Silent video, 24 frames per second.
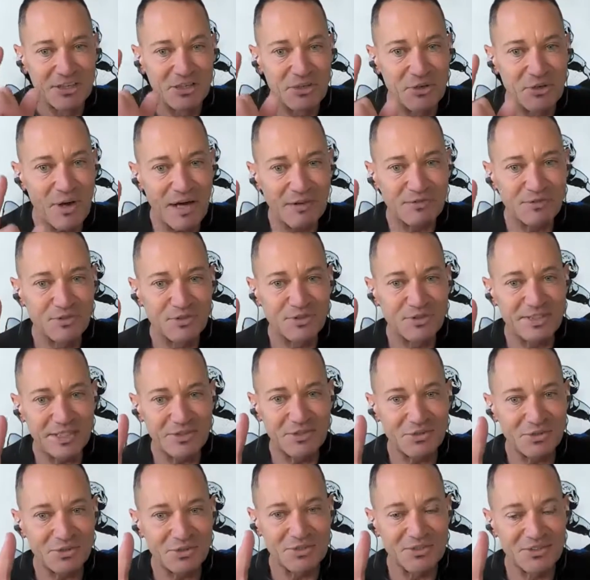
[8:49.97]
You have to
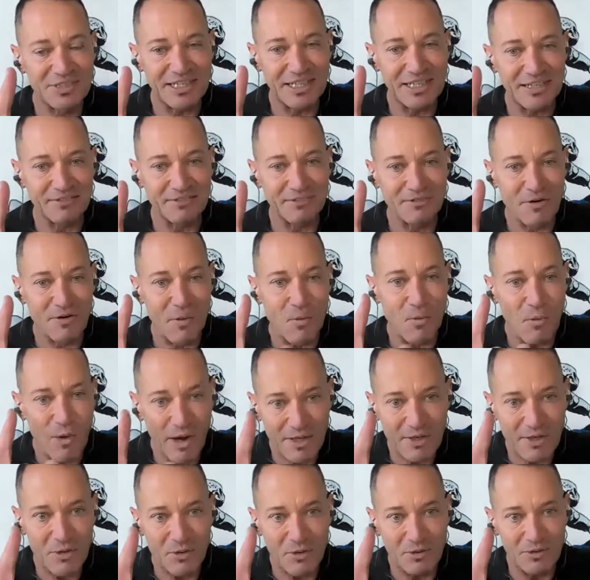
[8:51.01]
set yourself
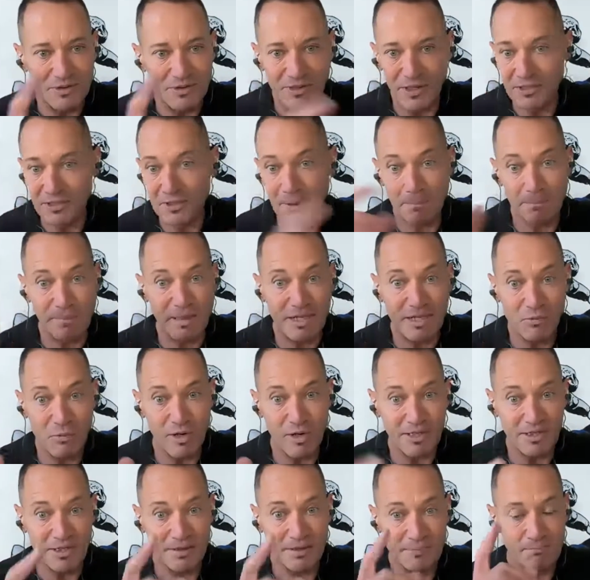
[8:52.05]
one goal, not a big
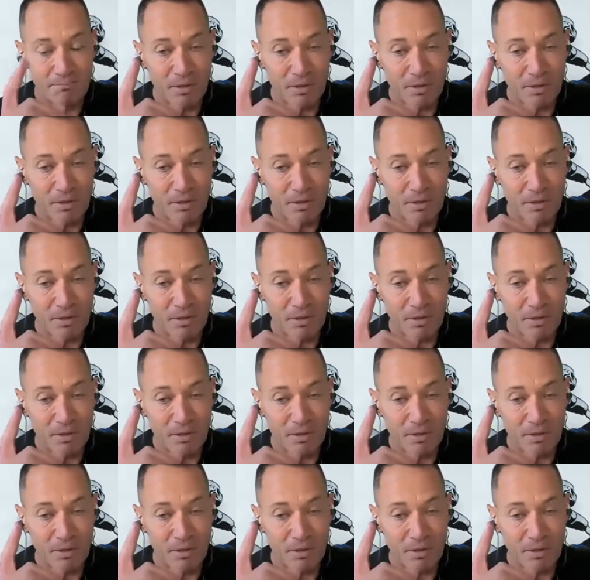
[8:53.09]
one,